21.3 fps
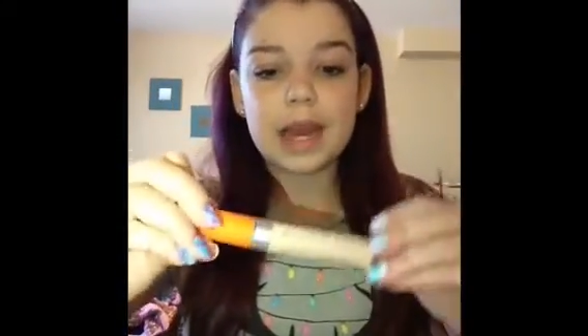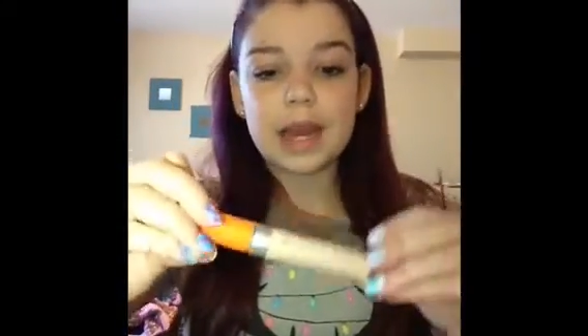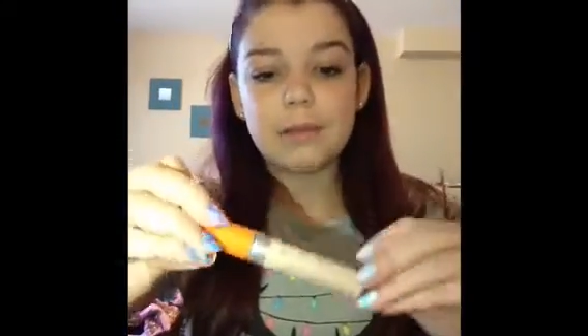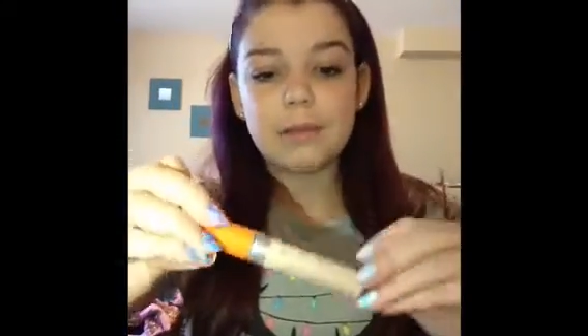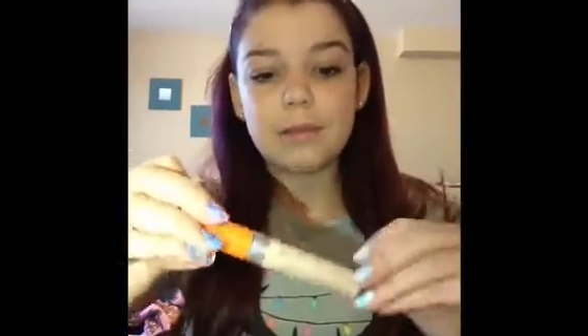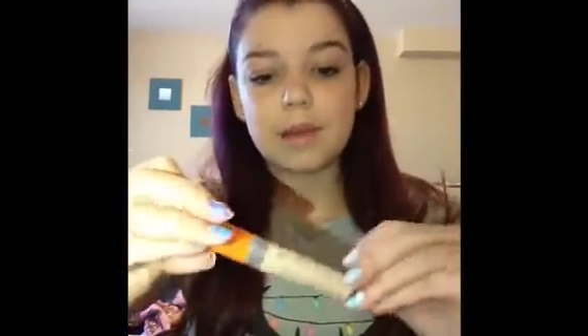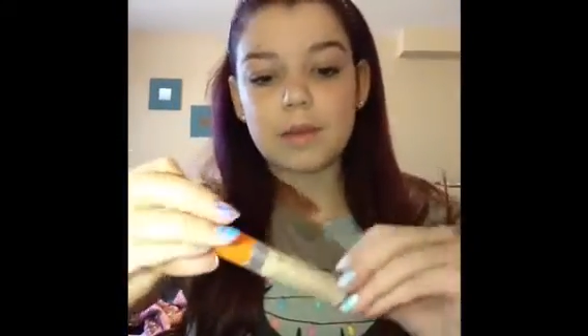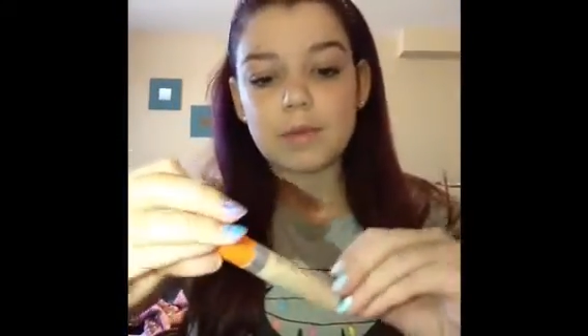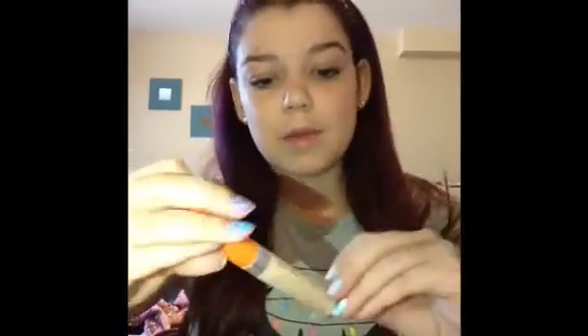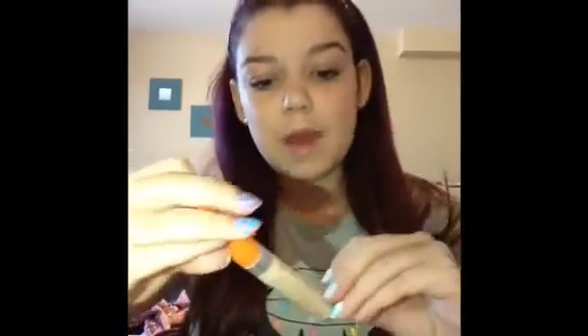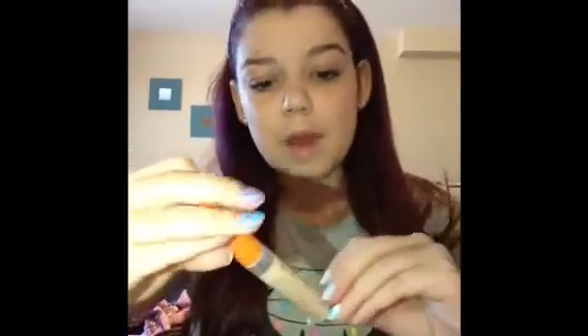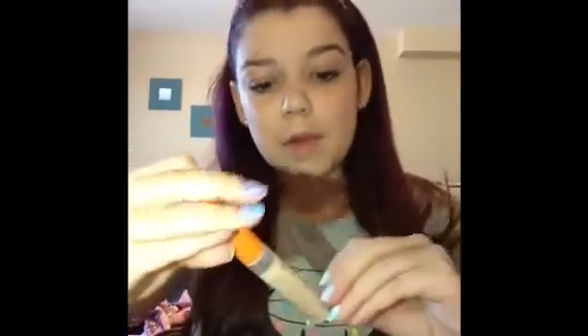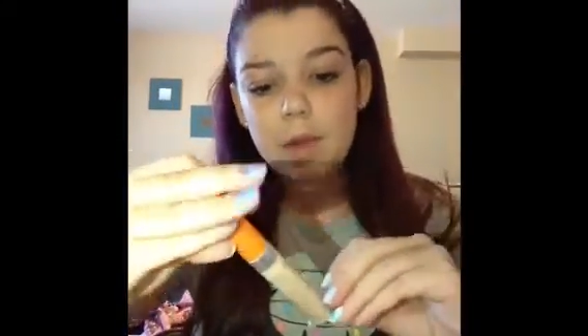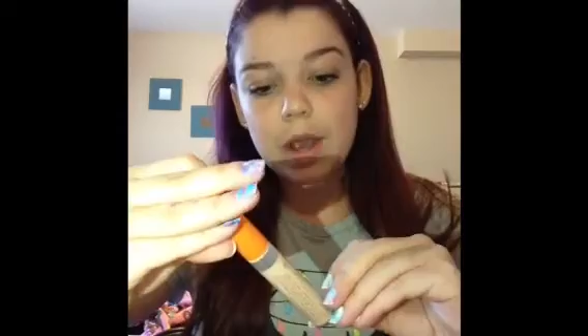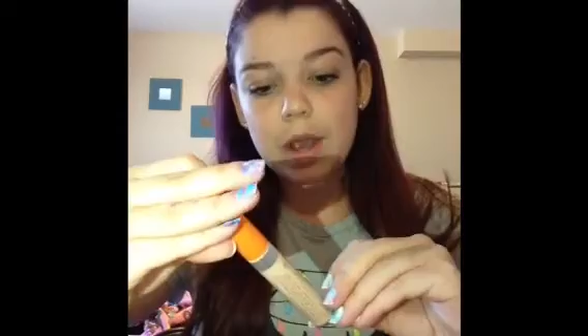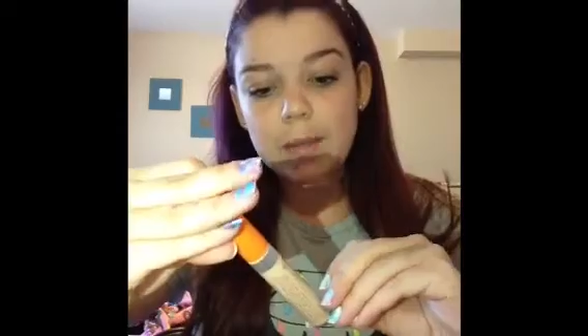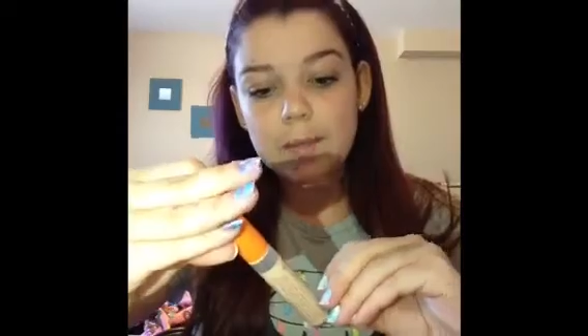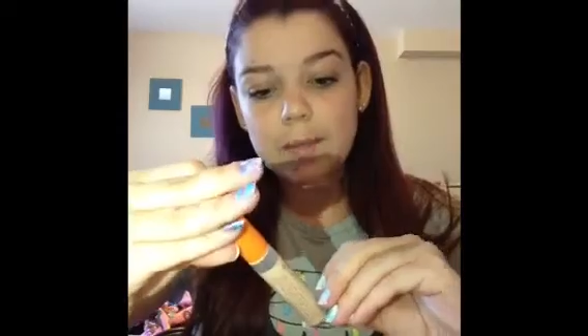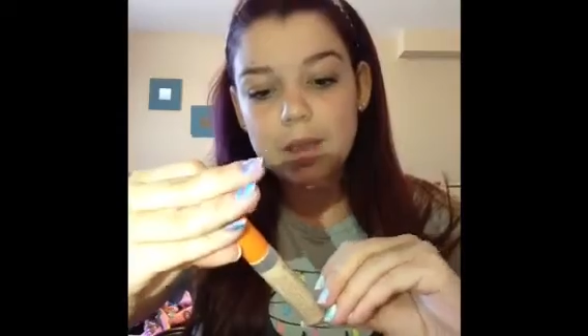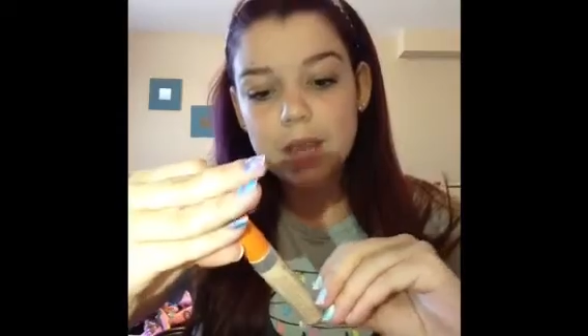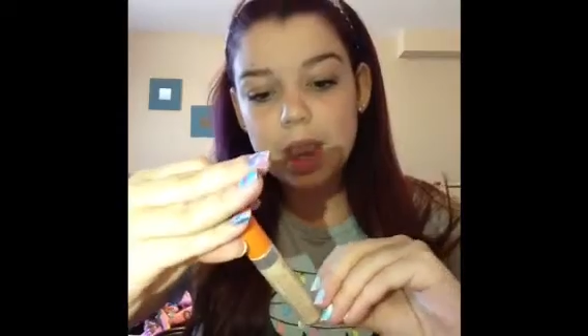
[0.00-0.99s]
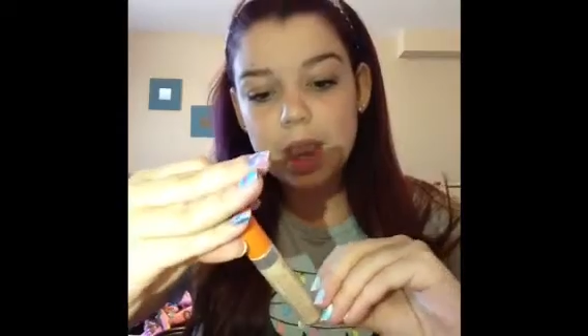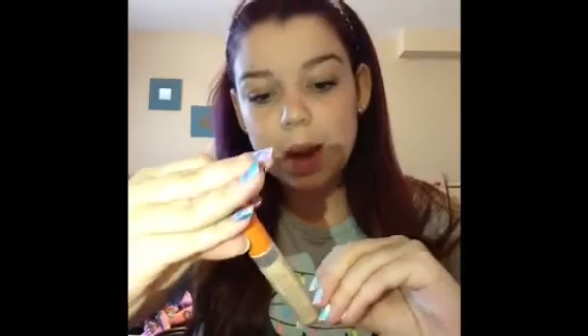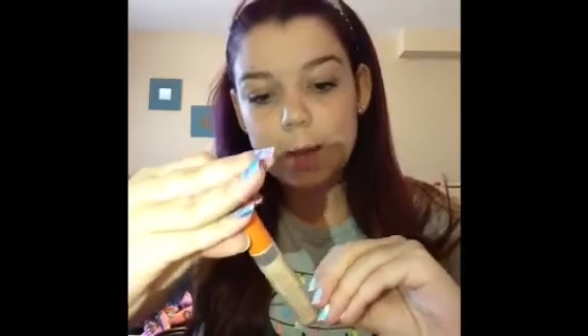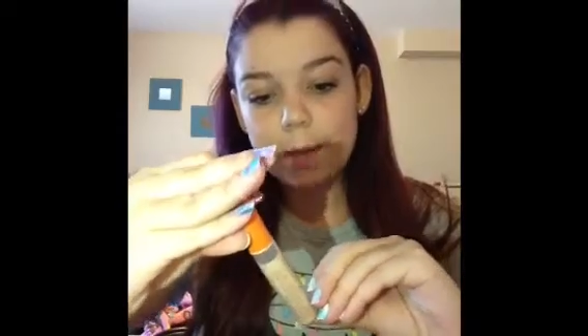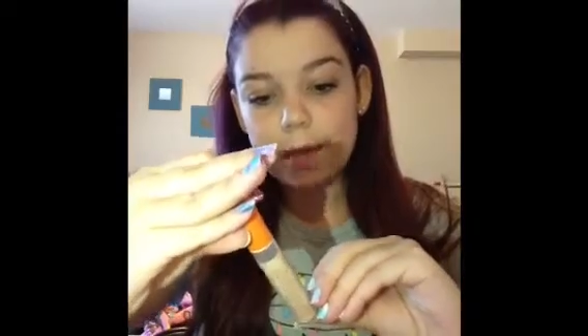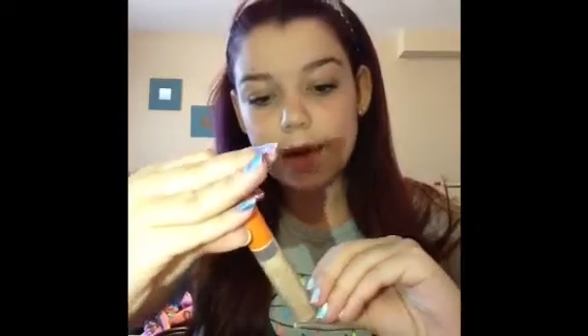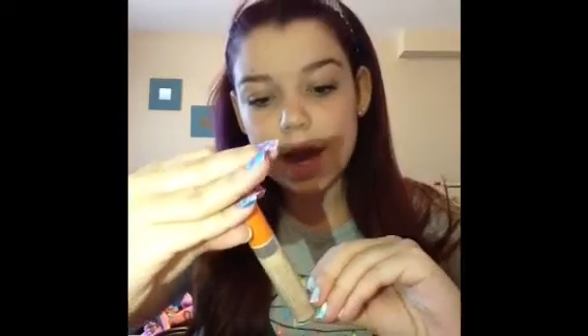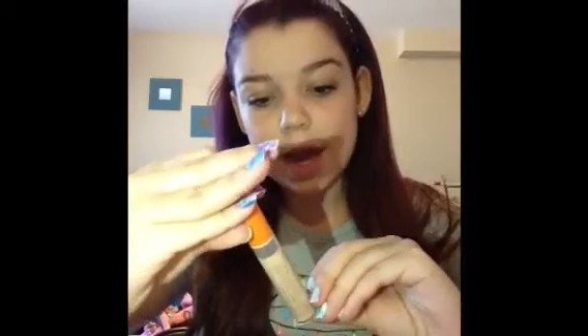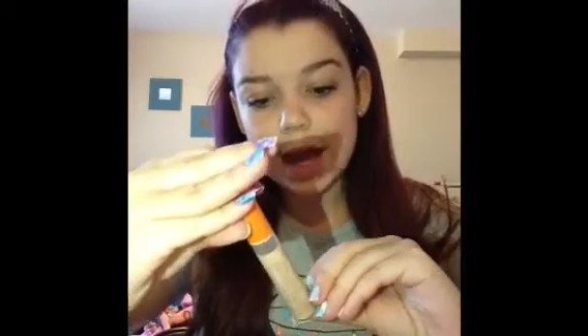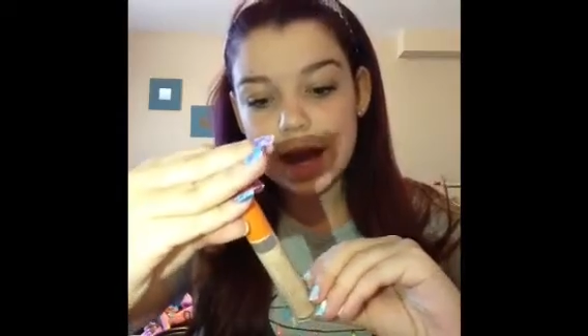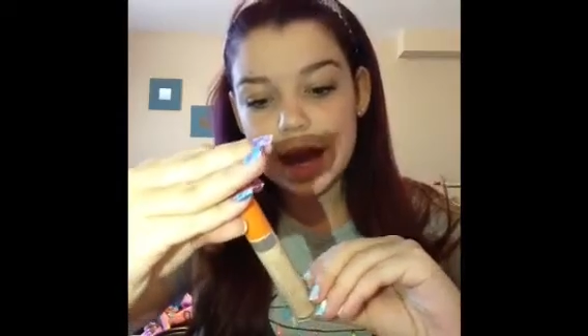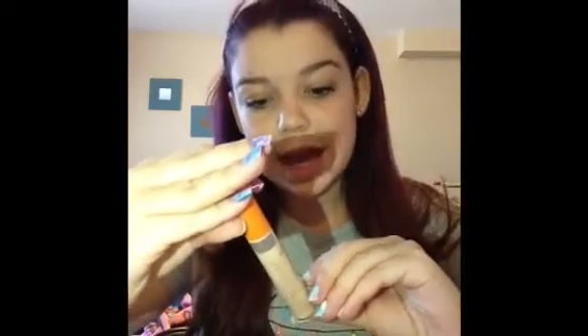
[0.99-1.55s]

in with my Wake Me Up